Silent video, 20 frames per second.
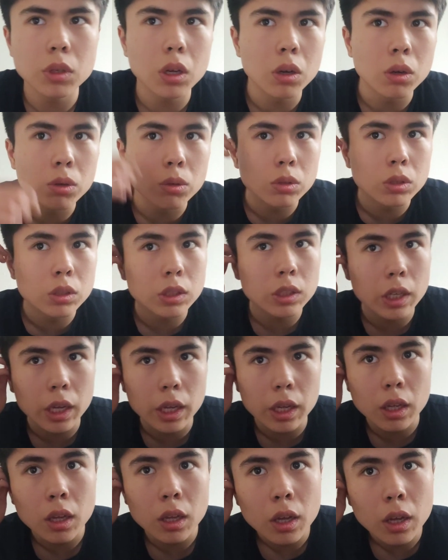
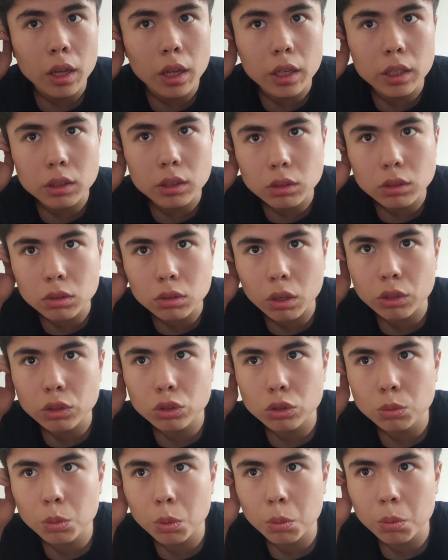Okay, and
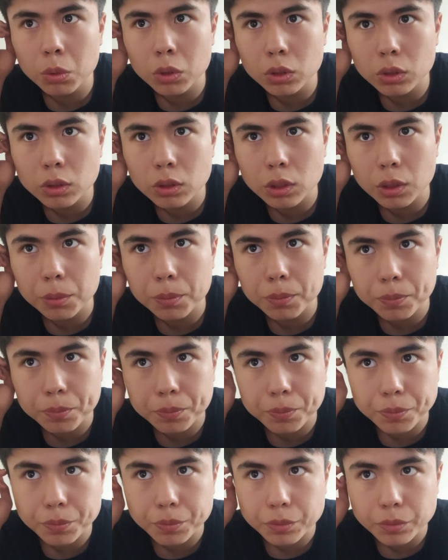structural mobility.
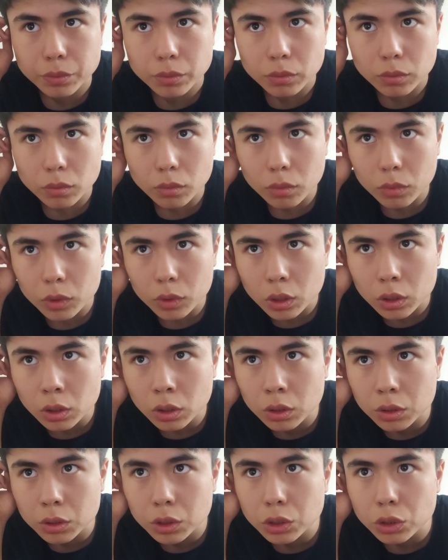
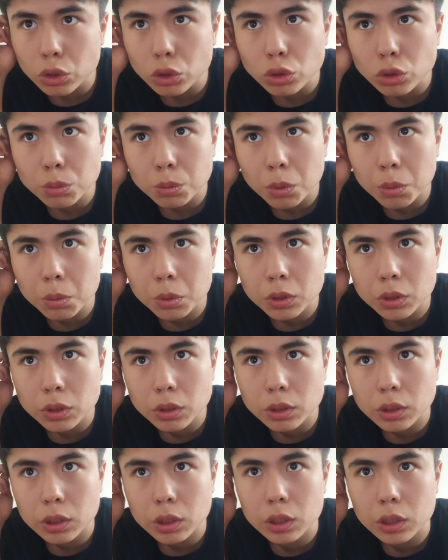The social
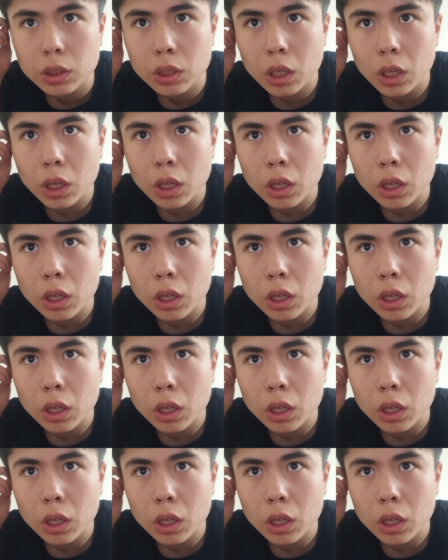mobility